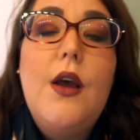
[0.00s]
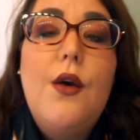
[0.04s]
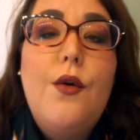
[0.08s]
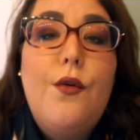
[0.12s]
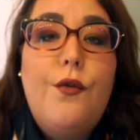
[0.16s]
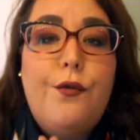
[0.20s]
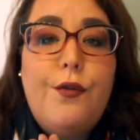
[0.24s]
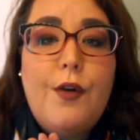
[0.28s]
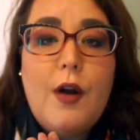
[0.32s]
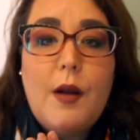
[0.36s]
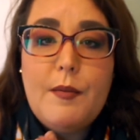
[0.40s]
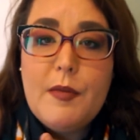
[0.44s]

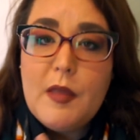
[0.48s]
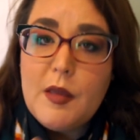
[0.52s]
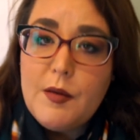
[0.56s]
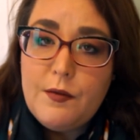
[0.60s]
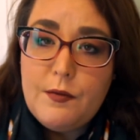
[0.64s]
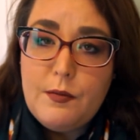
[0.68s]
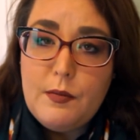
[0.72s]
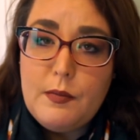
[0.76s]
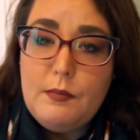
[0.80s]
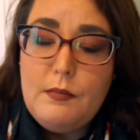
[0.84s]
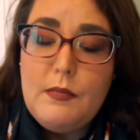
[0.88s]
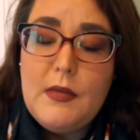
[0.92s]
from the
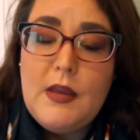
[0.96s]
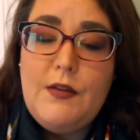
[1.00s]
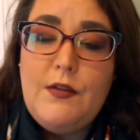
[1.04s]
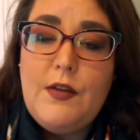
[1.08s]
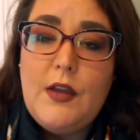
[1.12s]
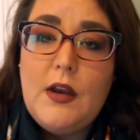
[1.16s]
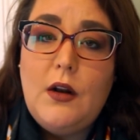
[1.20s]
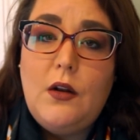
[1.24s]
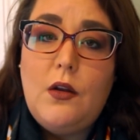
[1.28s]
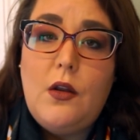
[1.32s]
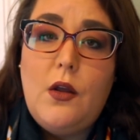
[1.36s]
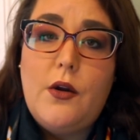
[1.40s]

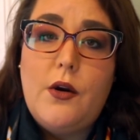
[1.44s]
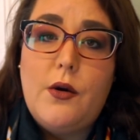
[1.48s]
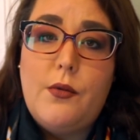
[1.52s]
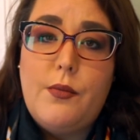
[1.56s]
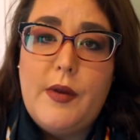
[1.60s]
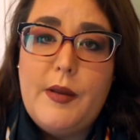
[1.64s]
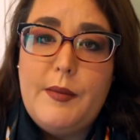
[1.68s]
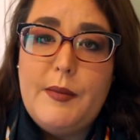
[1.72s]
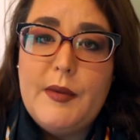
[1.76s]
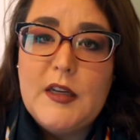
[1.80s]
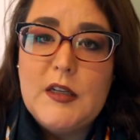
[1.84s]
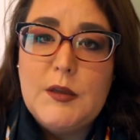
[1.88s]
Vida Loca
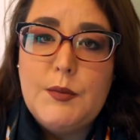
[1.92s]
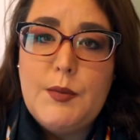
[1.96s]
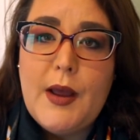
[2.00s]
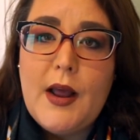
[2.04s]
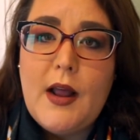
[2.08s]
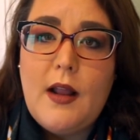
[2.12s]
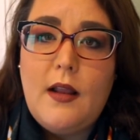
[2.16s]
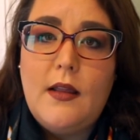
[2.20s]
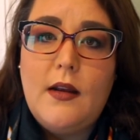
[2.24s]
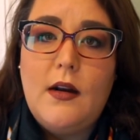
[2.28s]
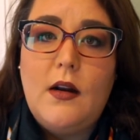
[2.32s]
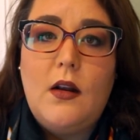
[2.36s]
Remix
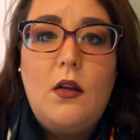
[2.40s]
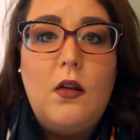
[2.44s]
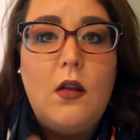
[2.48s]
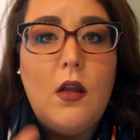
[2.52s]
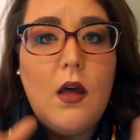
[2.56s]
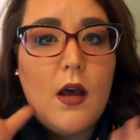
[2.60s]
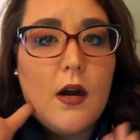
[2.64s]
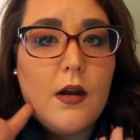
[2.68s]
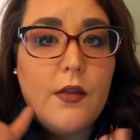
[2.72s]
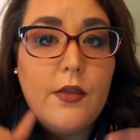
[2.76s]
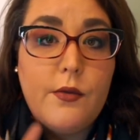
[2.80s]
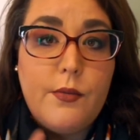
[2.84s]
palette, a
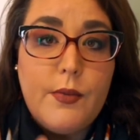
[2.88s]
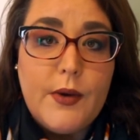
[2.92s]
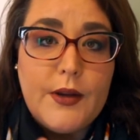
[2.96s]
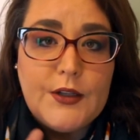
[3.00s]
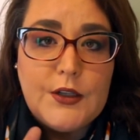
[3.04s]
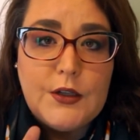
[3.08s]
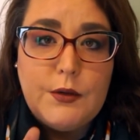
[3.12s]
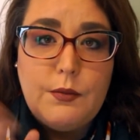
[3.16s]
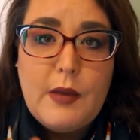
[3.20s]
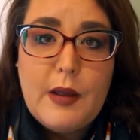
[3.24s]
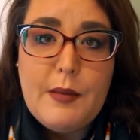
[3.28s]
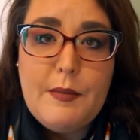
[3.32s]
lot of the
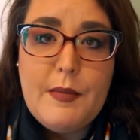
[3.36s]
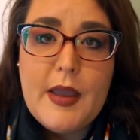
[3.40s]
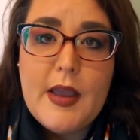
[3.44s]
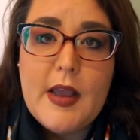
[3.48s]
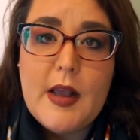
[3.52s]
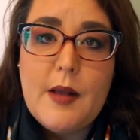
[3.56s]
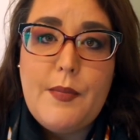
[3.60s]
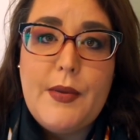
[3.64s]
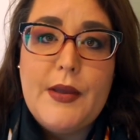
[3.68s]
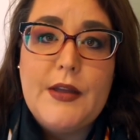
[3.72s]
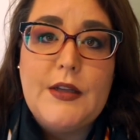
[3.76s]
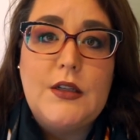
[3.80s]
rest of my
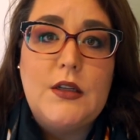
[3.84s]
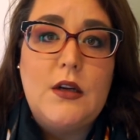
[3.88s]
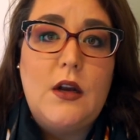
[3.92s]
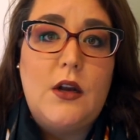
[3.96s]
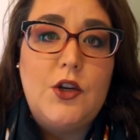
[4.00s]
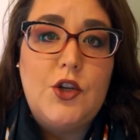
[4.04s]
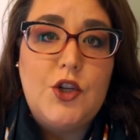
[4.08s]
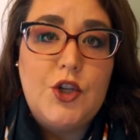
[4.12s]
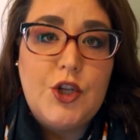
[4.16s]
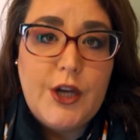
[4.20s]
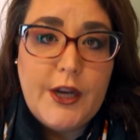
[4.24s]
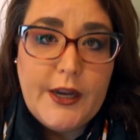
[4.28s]
makeup has
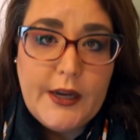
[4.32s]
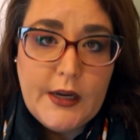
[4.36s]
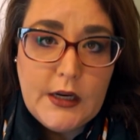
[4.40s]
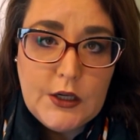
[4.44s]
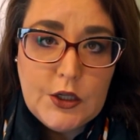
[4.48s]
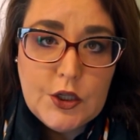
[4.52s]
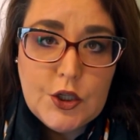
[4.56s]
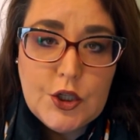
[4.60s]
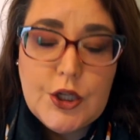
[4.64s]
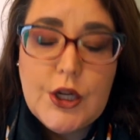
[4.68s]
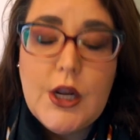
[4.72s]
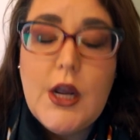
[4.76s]
not
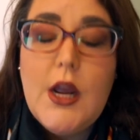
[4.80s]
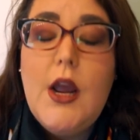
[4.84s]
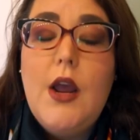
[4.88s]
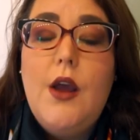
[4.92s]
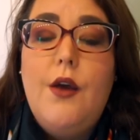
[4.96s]
changed